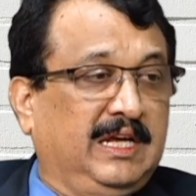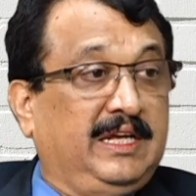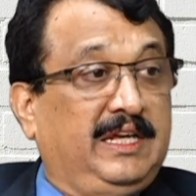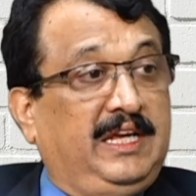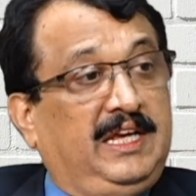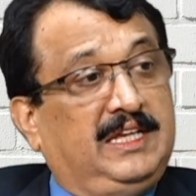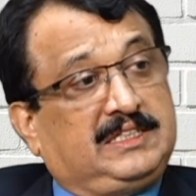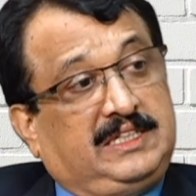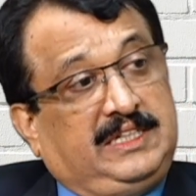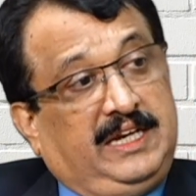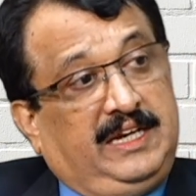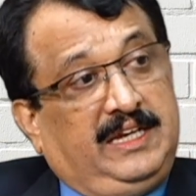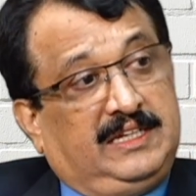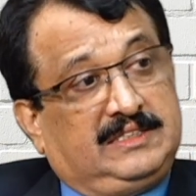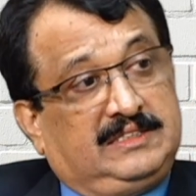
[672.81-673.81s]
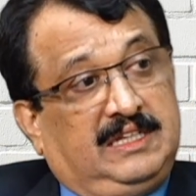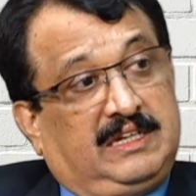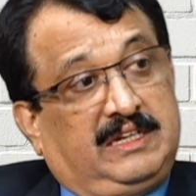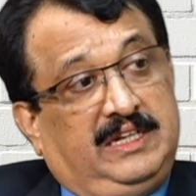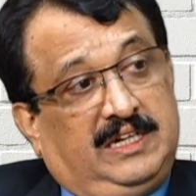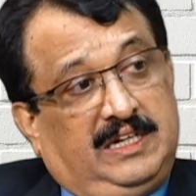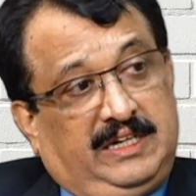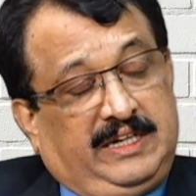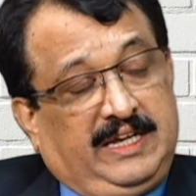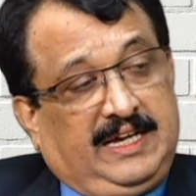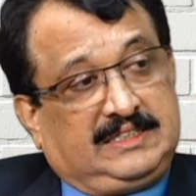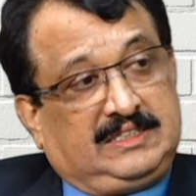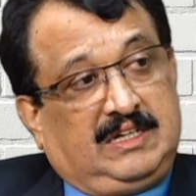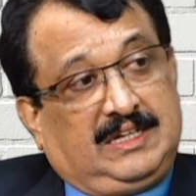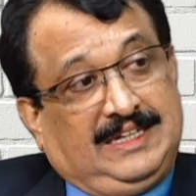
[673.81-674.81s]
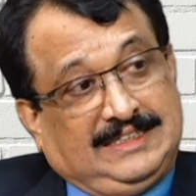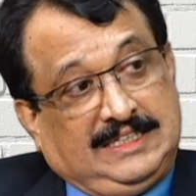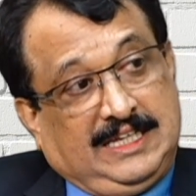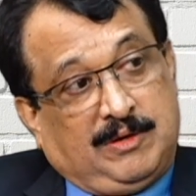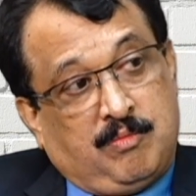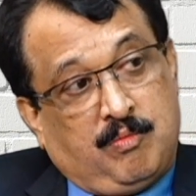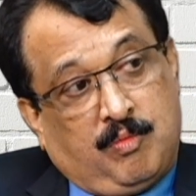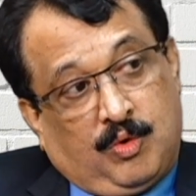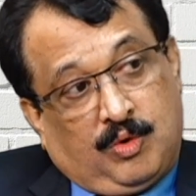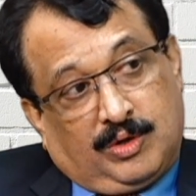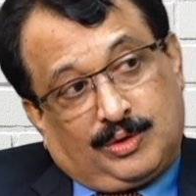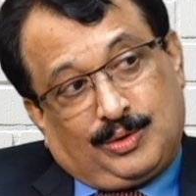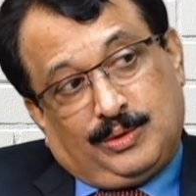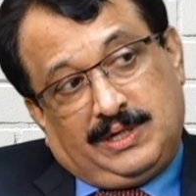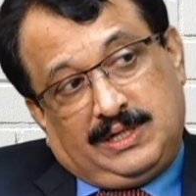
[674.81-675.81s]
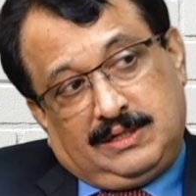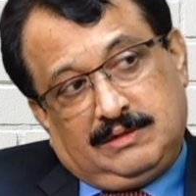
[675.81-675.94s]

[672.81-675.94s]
Is TDS the real tax, or is there more to it?